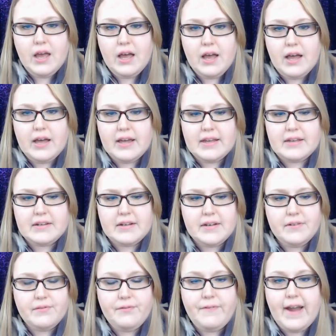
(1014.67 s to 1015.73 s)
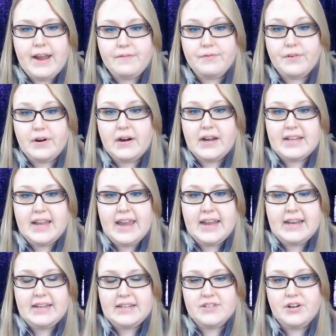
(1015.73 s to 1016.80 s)
uh, fight for
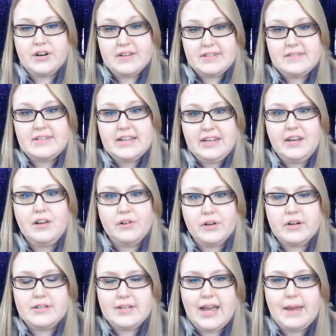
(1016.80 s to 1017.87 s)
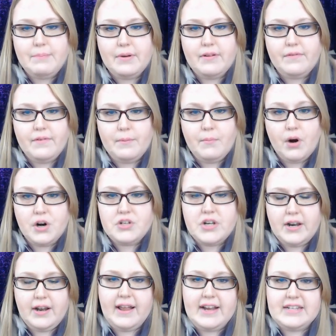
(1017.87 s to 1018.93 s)
any certain singular type of
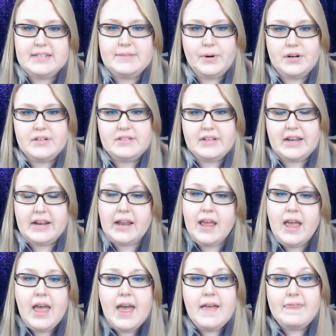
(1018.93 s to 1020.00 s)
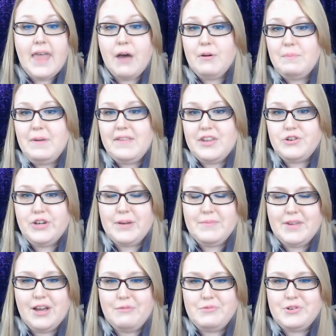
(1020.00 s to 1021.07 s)
marginalized person. That would be the dream
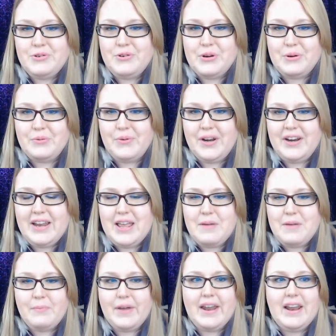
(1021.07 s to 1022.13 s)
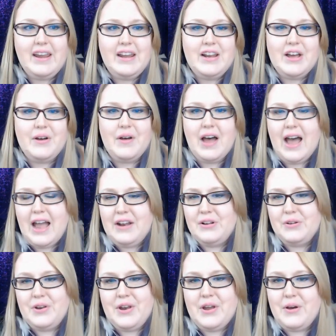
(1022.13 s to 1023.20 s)
come true, wouldn't it? But, you know, I
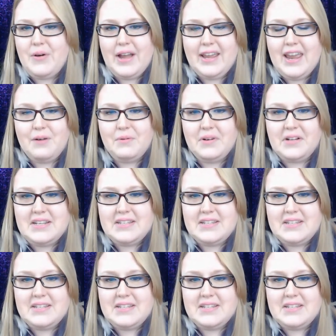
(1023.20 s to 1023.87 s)
don't know. I can't really